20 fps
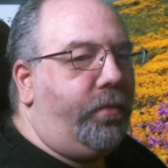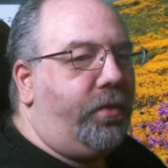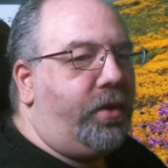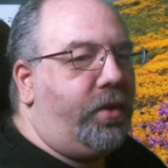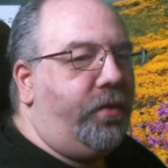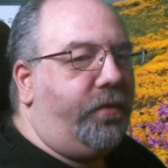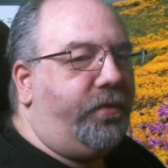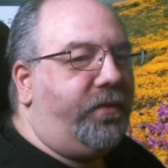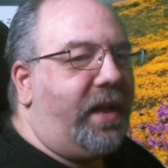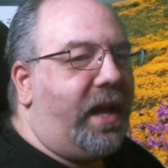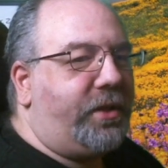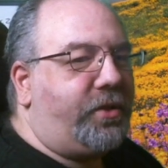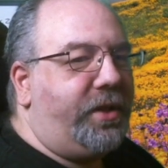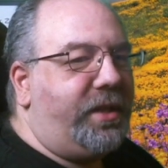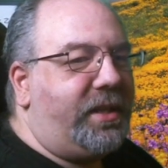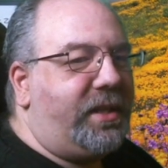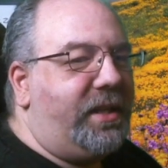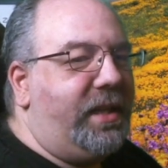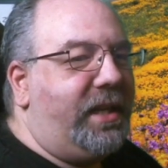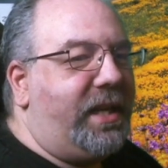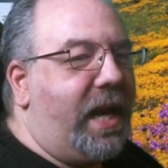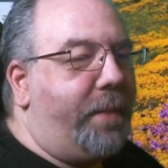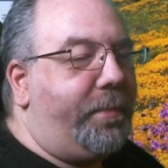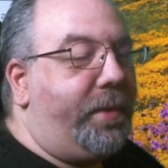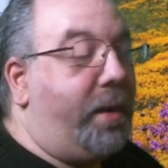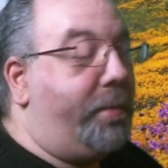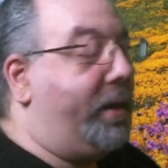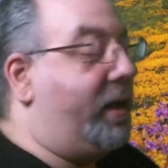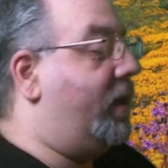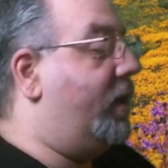Do flat treats need to happen?
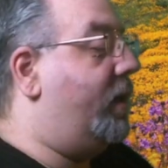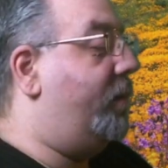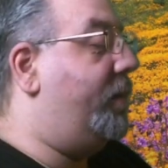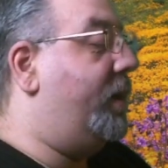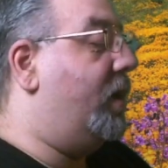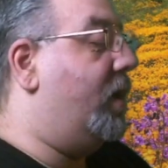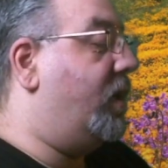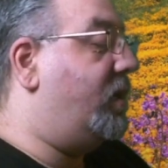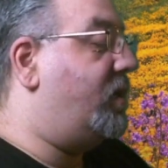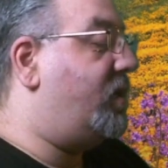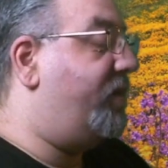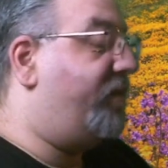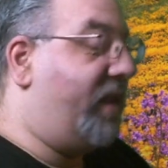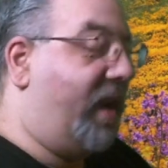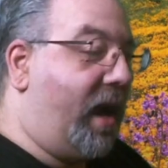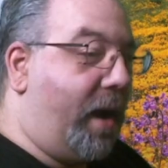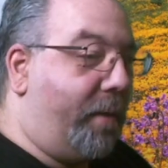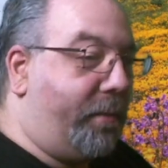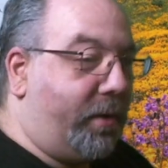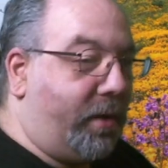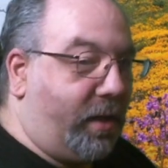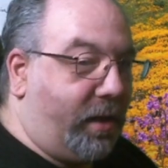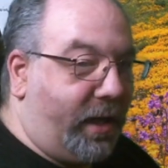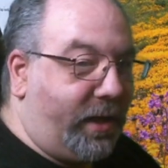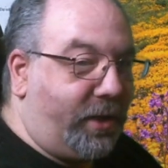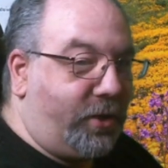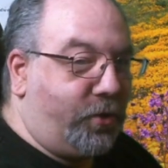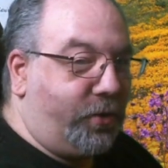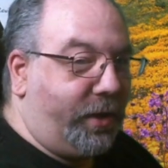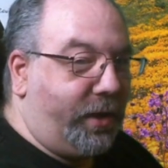I mean, it'd be nice if they happened. I
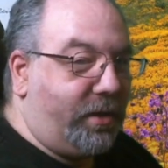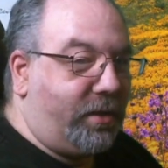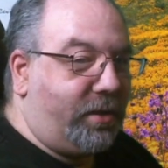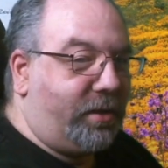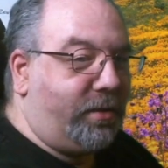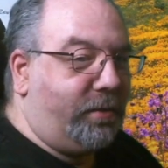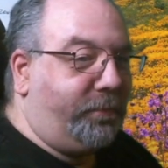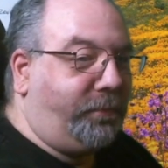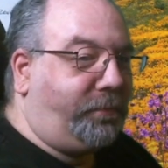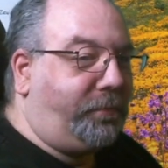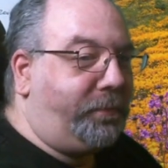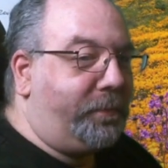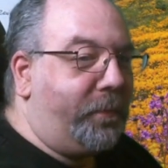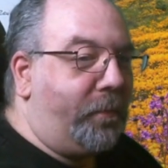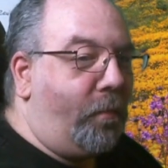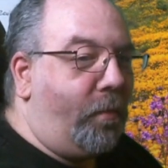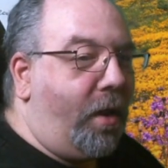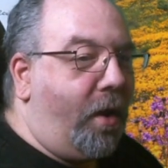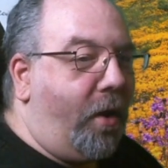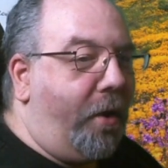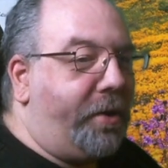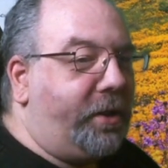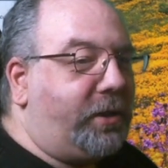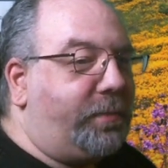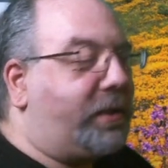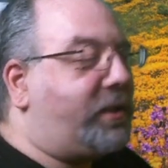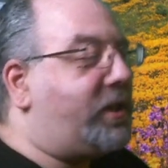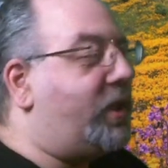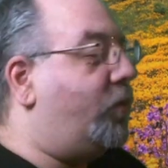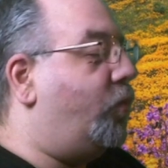like treats,
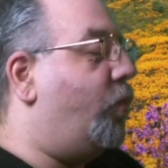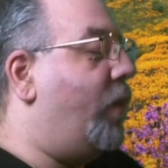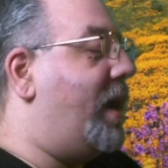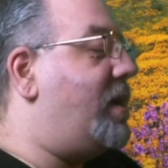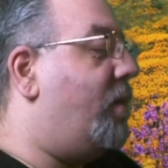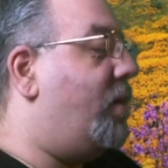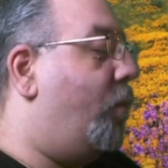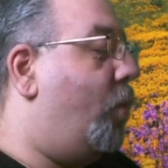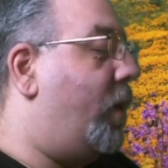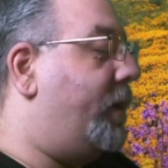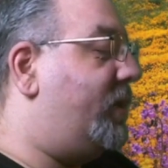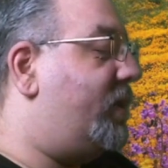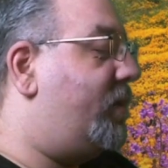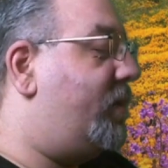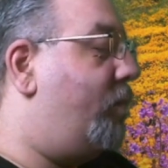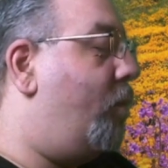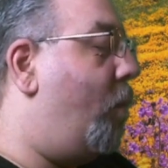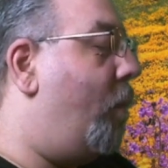especially random ones.